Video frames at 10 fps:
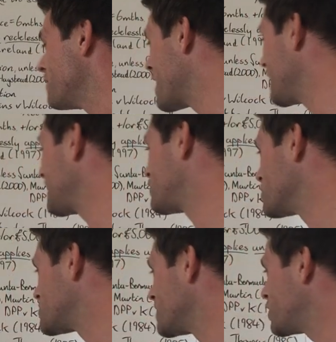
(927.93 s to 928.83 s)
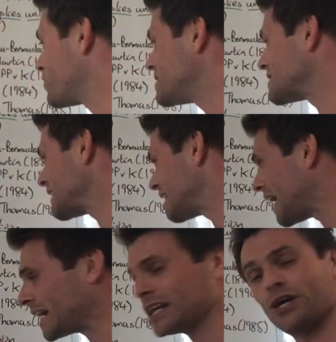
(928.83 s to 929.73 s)
then it does increase the
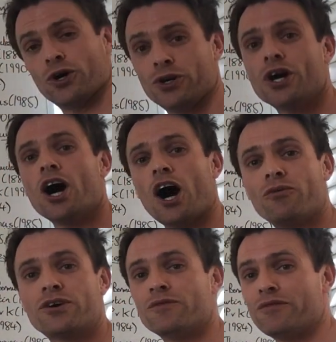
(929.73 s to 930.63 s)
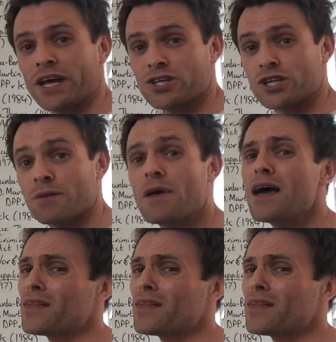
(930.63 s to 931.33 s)
likelihood of conviction.